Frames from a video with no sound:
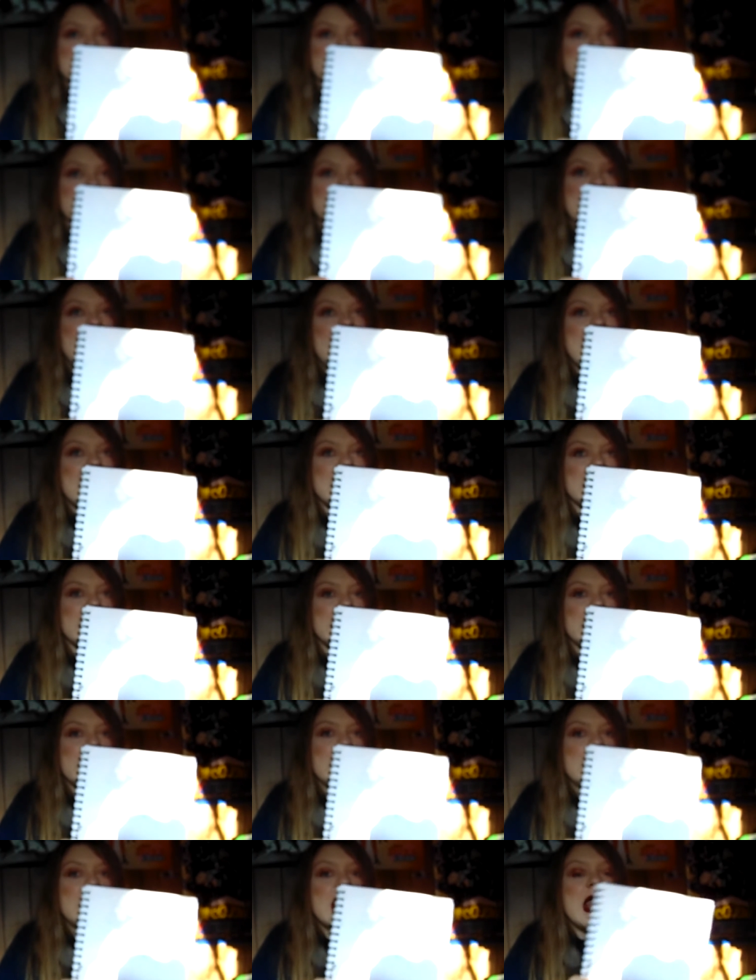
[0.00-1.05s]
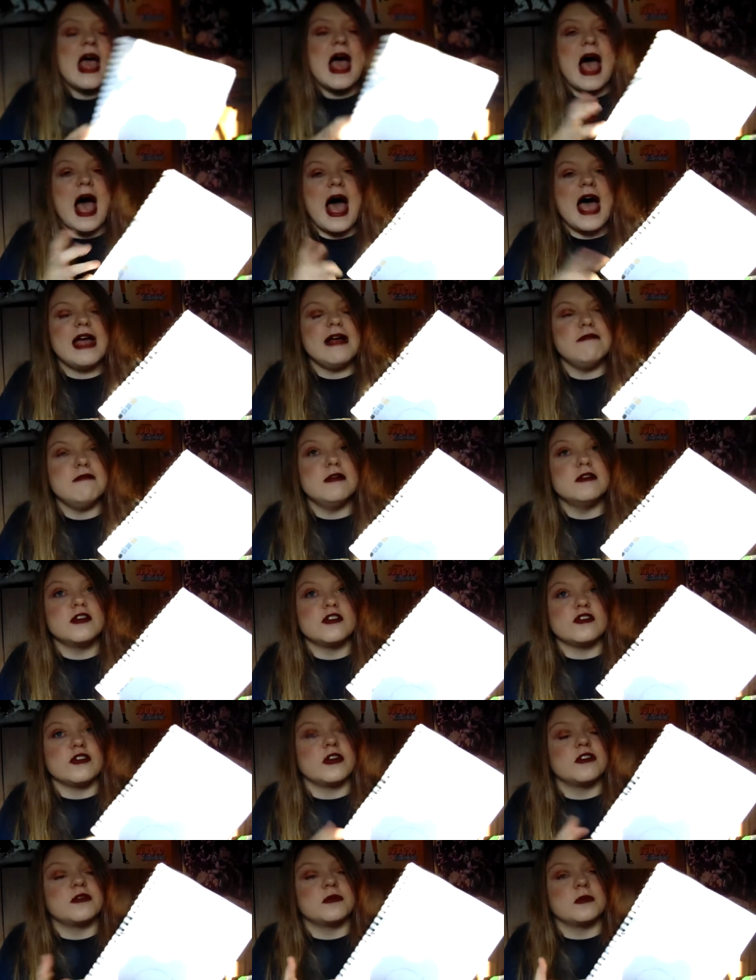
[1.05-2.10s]
and I was like, hey, I want
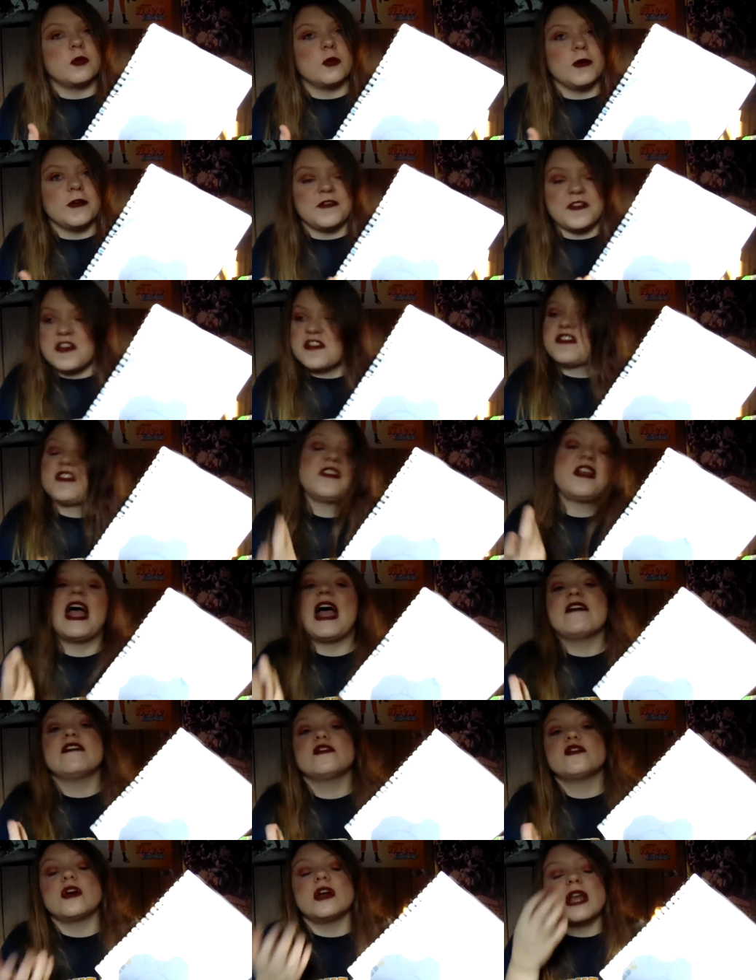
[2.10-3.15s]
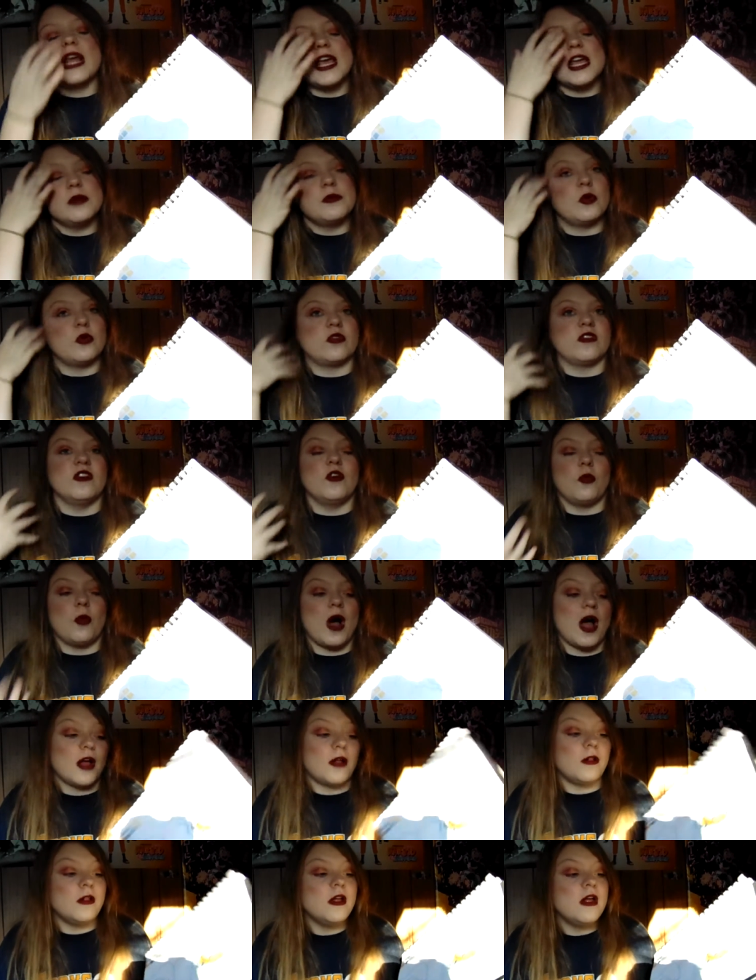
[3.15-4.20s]
to draw some koi fish because I haven't drawn animals in a
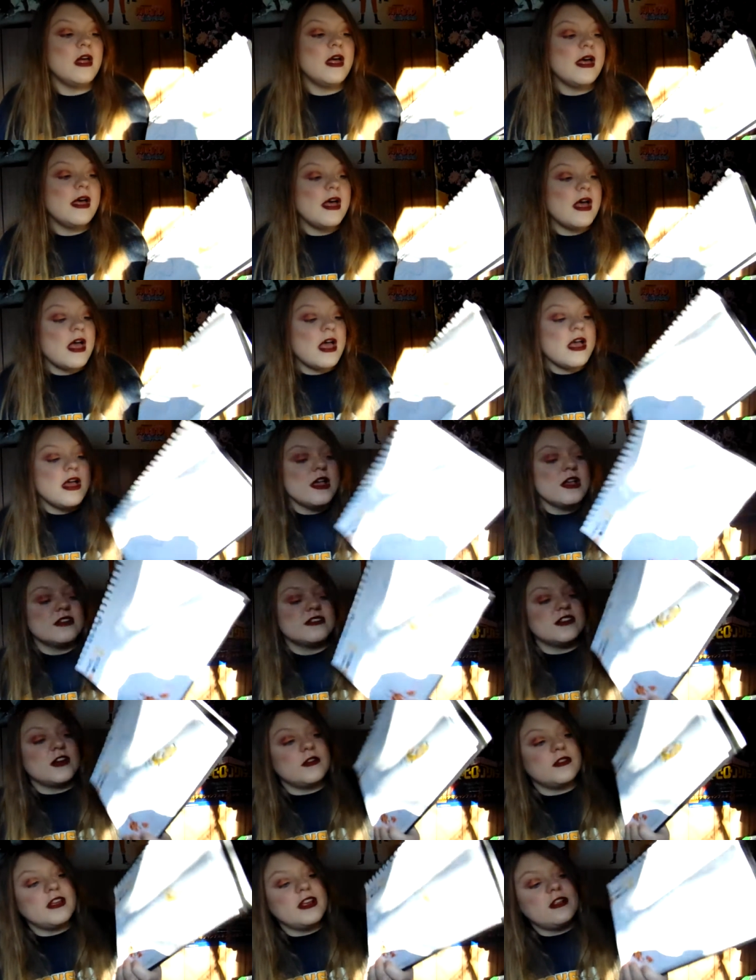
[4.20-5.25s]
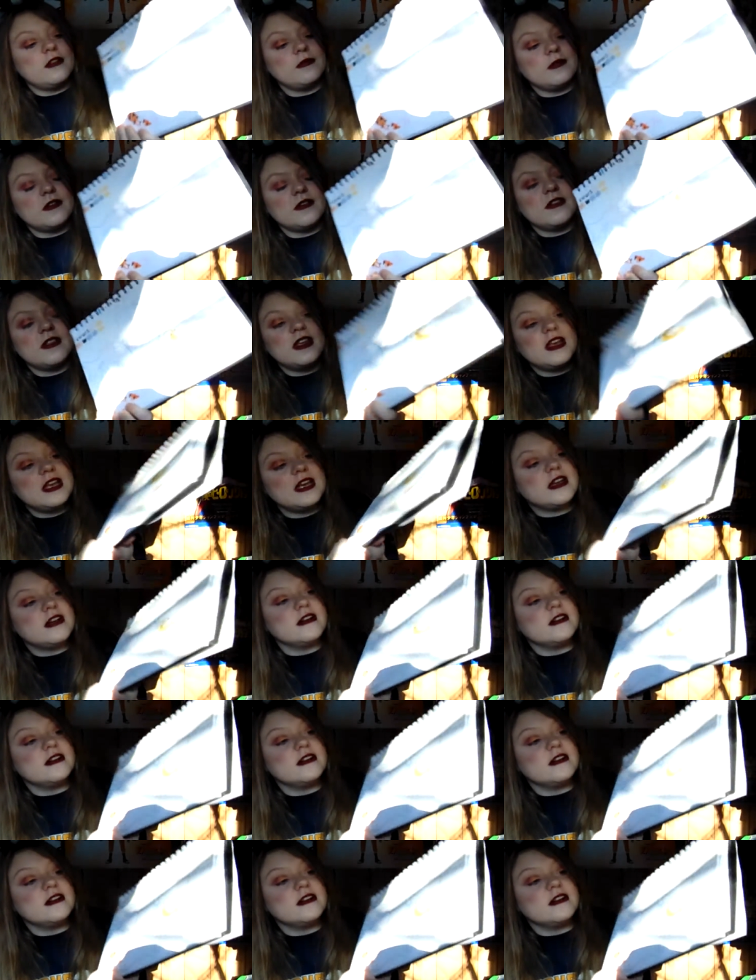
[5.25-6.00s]
while. So this was the